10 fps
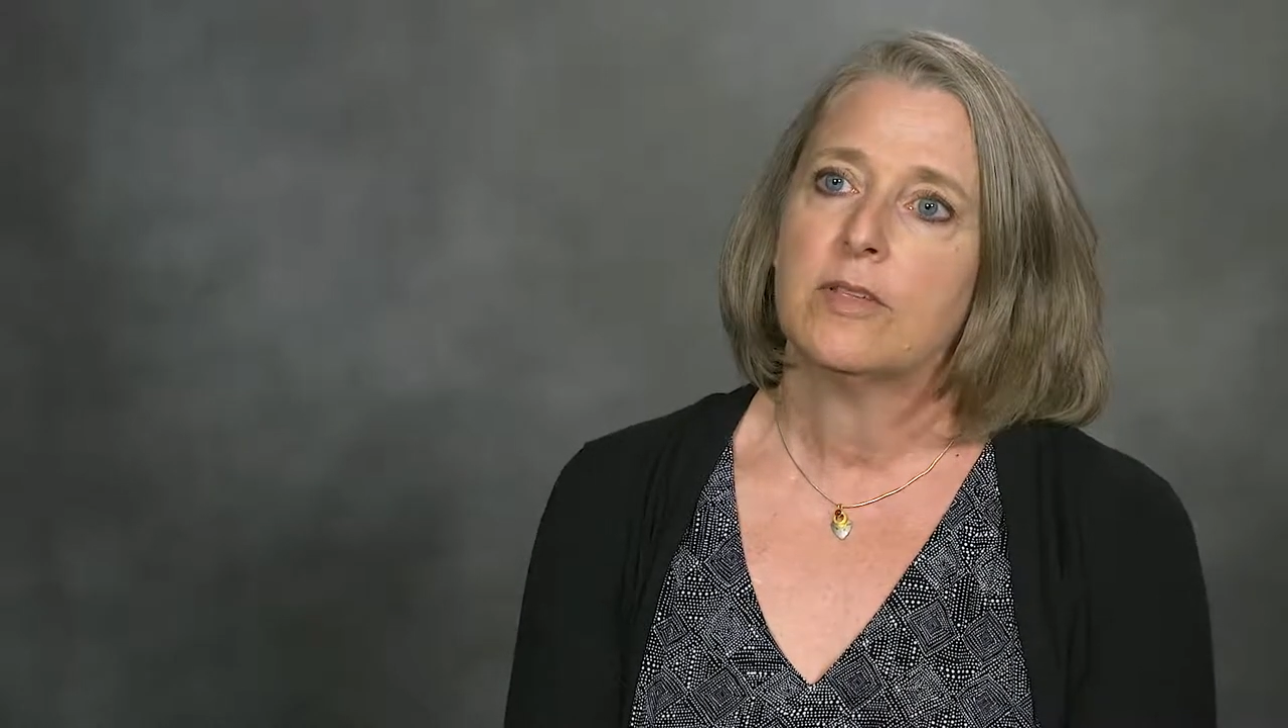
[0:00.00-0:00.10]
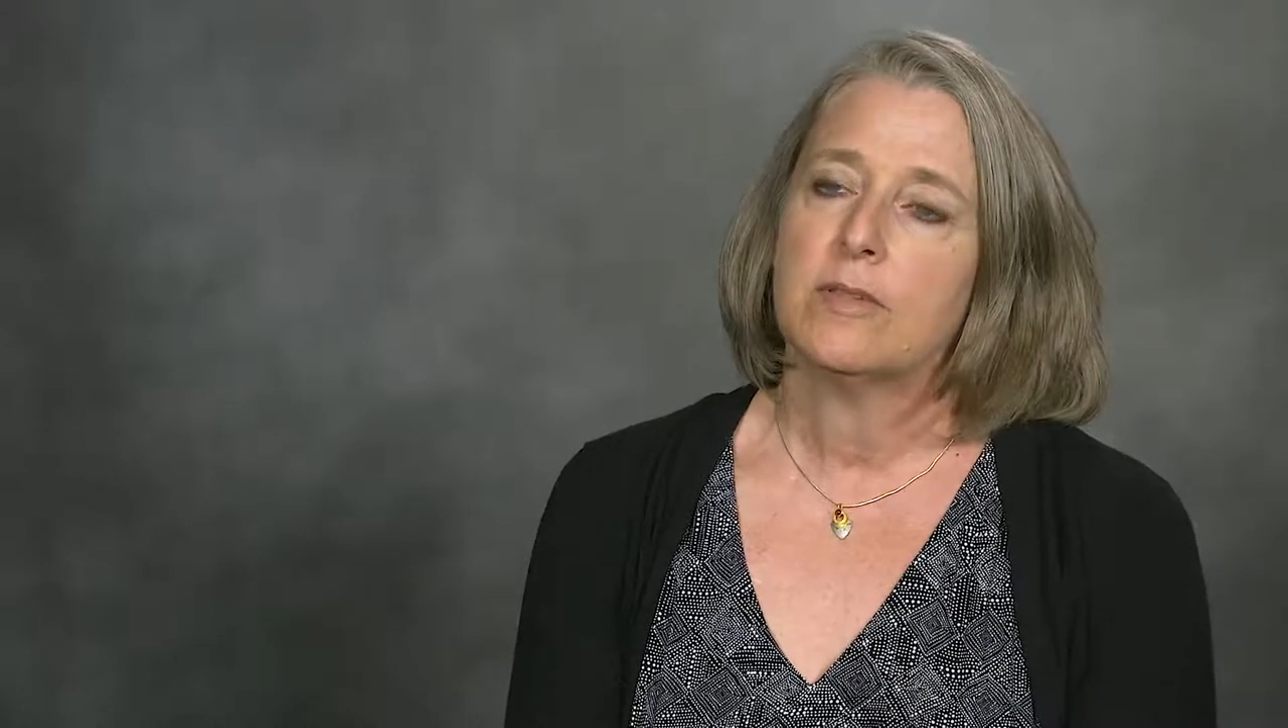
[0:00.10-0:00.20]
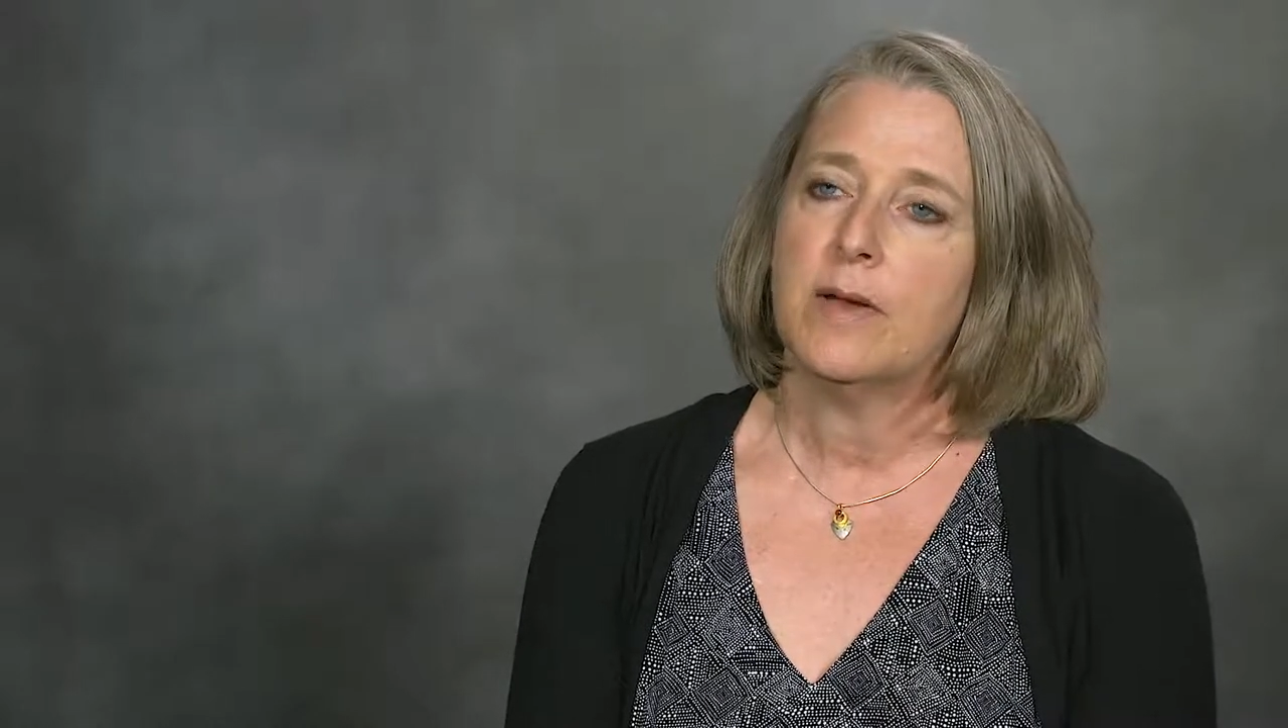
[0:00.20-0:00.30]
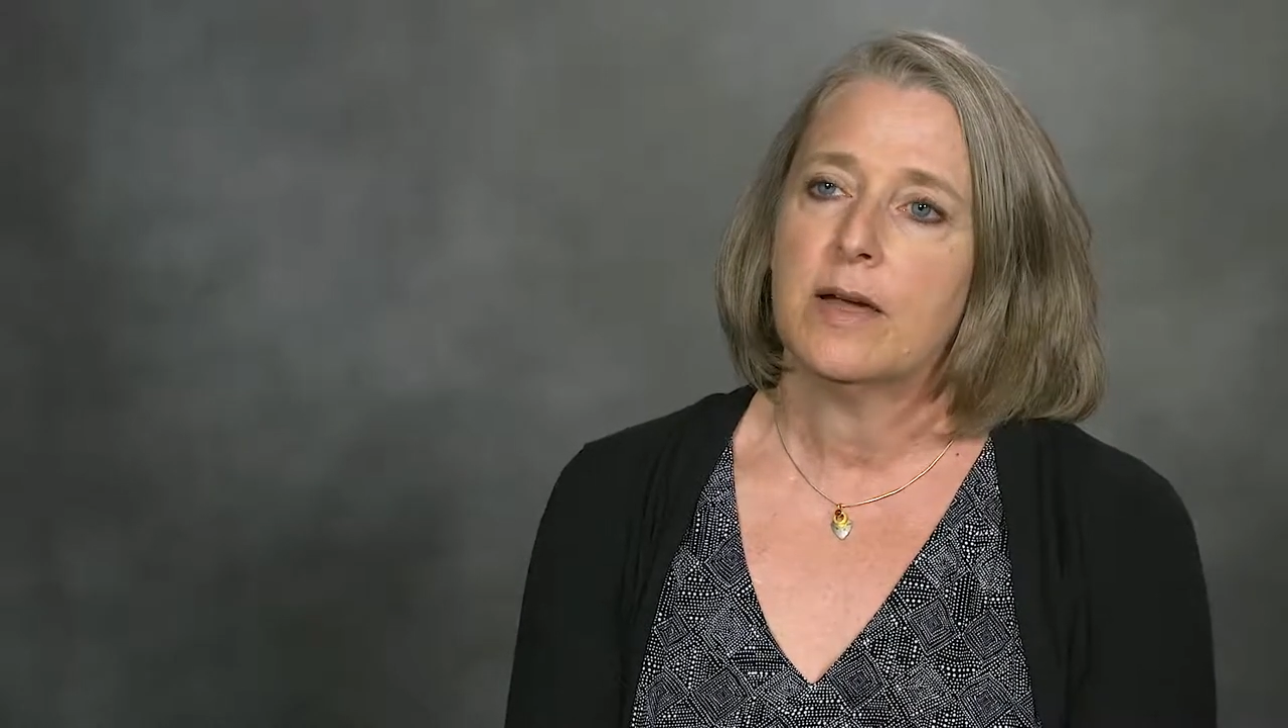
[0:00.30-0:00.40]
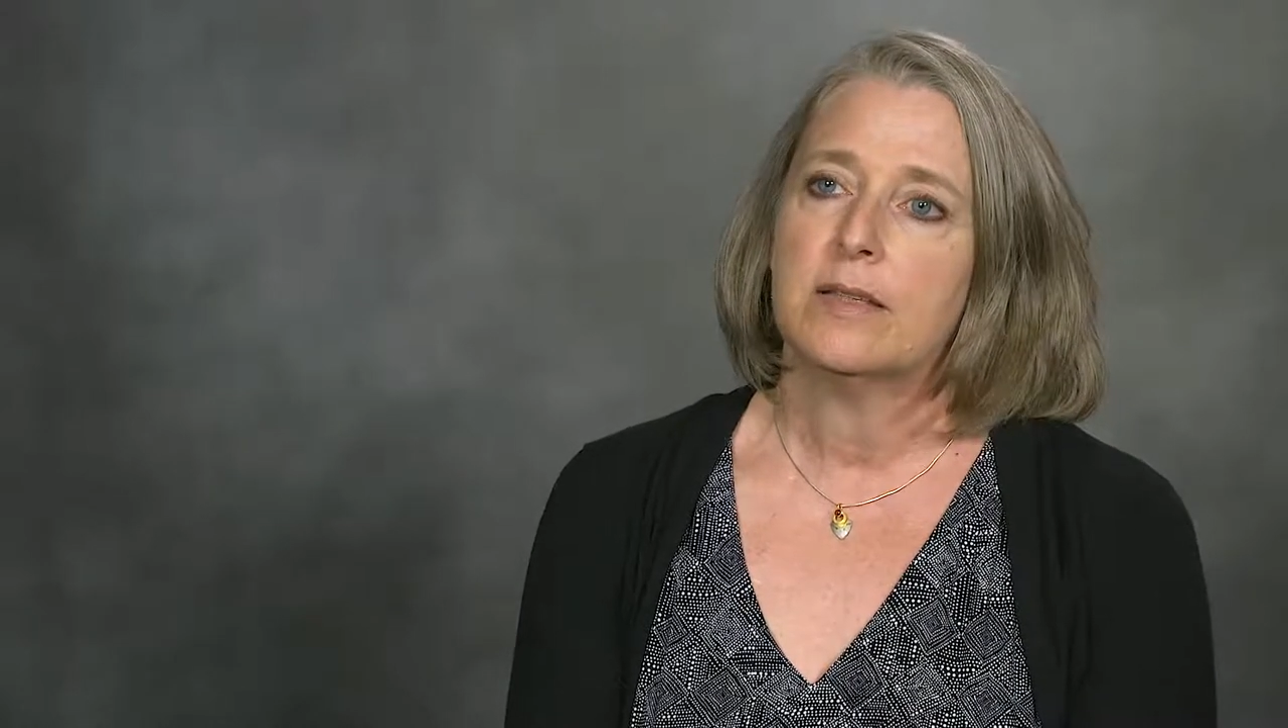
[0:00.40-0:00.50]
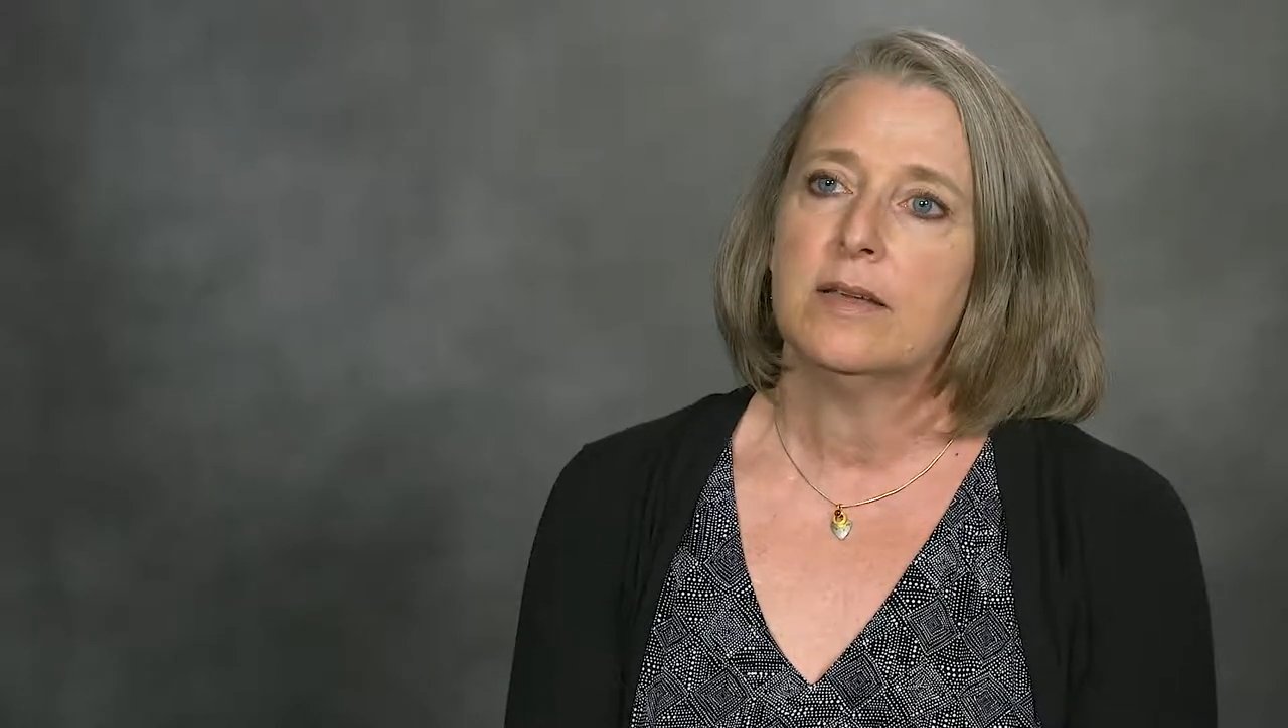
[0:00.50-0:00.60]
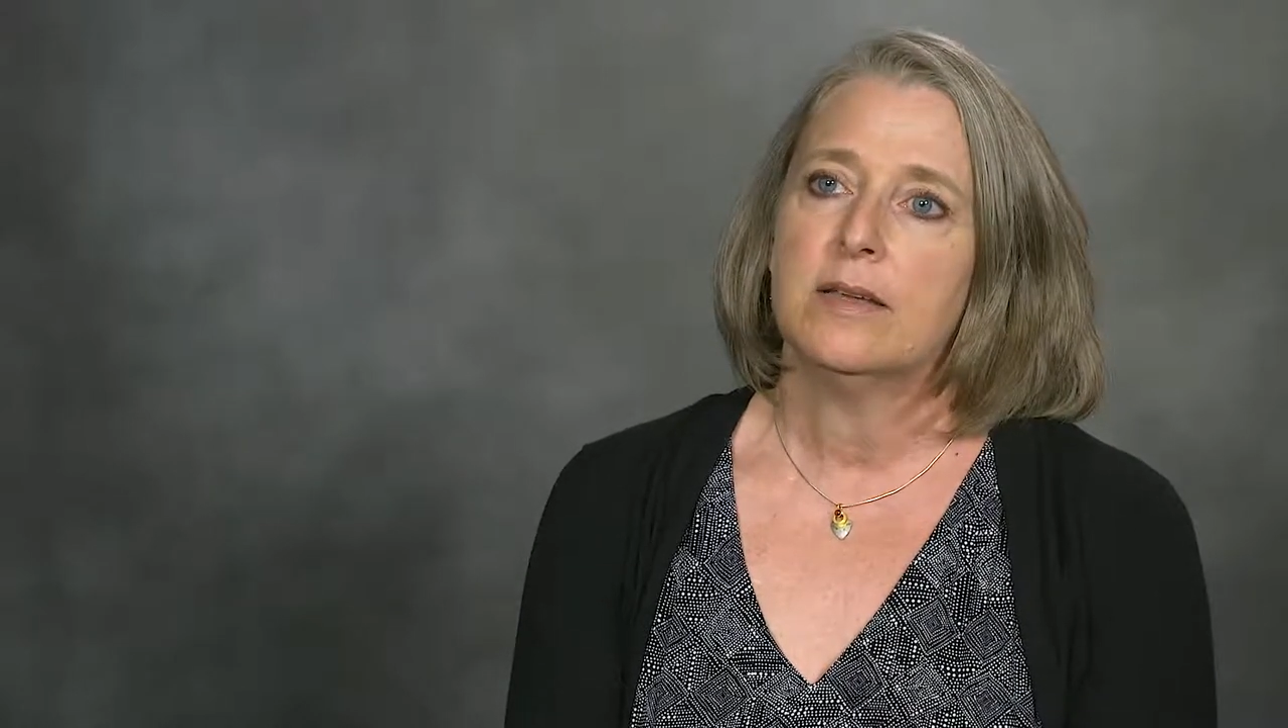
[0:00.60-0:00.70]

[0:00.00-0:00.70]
expect and